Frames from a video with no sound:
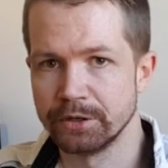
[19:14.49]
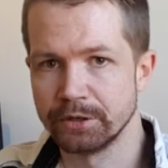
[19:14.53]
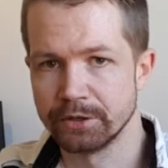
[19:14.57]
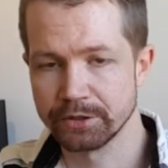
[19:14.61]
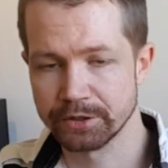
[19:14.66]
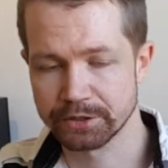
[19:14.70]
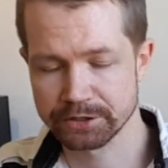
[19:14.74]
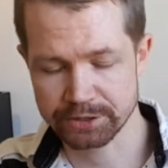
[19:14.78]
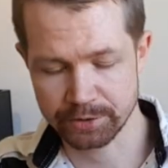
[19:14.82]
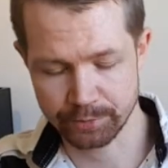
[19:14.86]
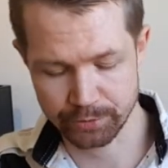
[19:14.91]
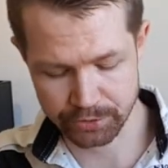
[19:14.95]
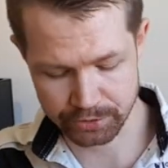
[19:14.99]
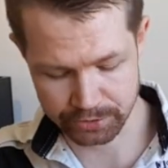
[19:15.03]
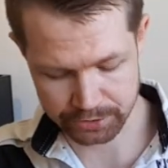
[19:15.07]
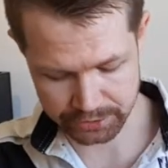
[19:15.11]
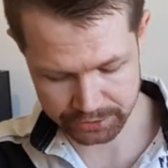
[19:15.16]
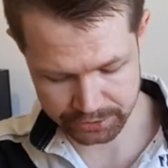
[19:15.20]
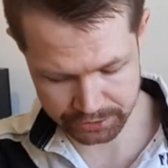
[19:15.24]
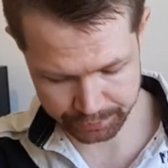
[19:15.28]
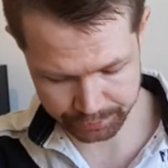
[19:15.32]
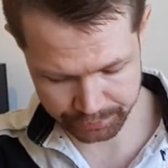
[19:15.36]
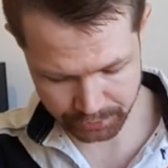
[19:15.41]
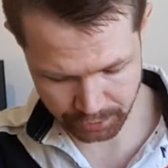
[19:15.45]
That's something I
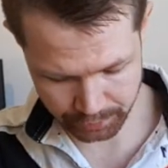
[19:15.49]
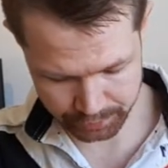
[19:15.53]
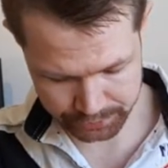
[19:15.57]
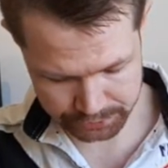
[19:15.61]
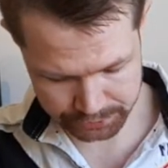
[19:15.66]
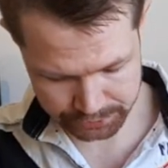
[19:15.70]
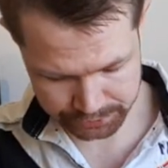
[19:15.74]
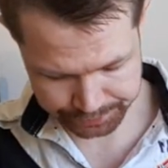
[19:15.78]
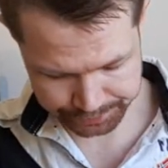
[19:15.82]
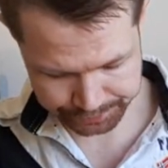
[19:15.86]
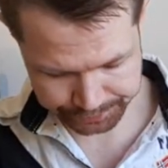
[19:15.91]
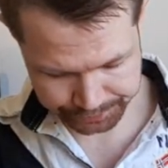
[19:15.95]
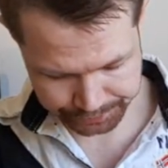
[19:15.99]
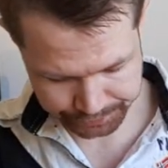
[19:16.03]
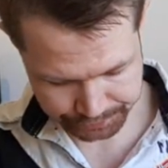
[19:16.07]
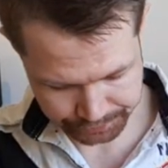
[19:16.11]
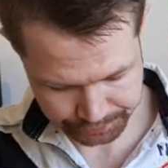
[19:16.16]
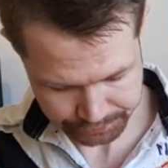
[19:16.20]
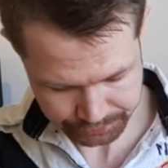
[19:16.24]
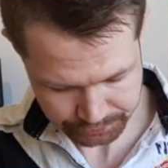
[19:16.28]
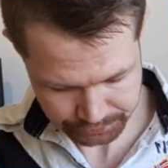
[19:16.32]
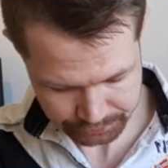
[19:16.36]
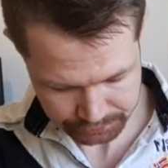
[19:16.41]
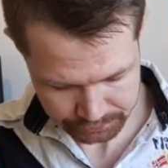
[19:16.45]
can promise.
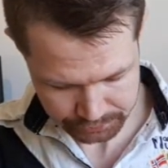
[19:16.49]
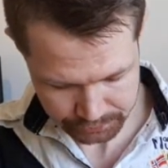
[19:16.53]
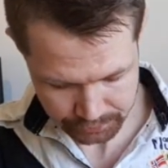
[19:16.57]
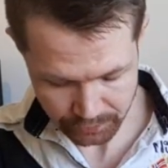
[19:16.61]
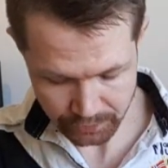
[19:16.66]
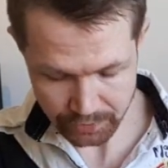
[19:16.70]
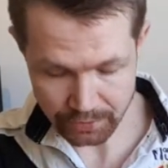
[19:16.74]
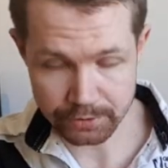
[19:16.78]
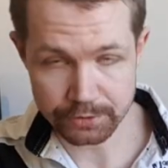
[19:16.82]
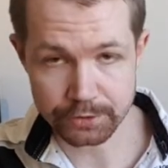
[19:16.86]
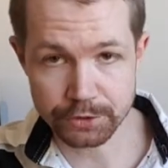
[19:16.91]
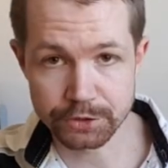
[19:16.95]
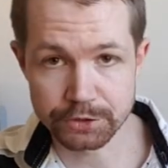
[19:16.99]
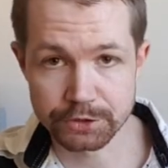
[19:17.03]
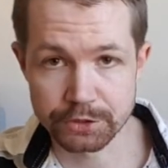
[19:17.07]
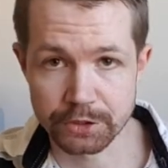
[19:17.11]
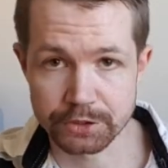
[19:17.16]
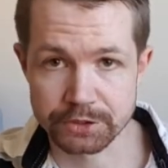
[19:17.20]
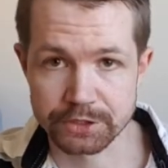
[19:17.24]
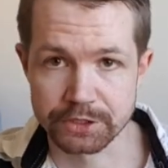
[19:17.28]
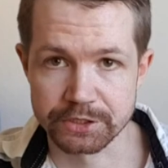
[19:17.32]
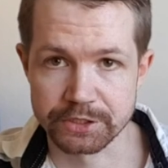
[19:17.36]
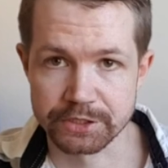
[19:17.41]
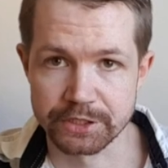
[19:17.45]
You're
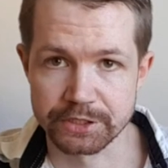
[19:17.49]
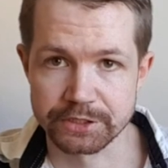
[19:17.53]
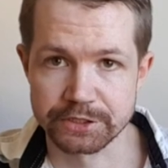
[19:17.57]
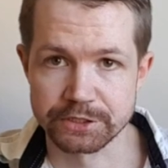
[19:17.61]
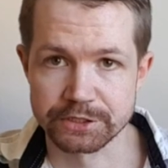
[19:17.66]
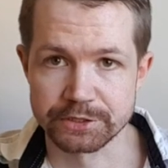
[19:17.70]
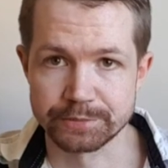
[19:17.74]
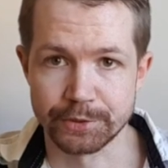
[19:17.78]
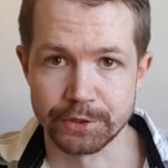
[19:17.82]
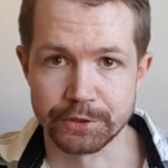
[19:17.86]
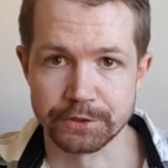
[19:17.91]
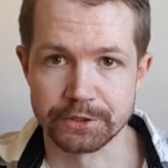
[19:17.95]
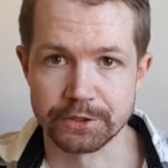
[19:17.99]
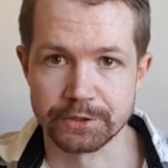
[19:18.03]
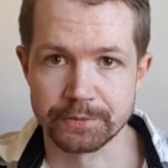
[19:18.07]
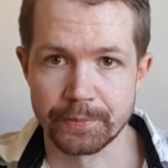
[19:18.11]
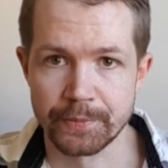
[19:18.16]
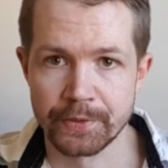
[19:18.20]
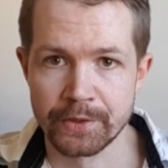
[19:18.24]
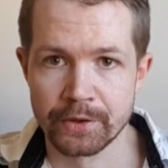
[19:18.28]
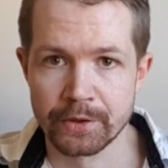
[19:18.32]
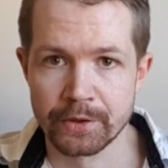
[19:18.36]
not gonna get disappointed.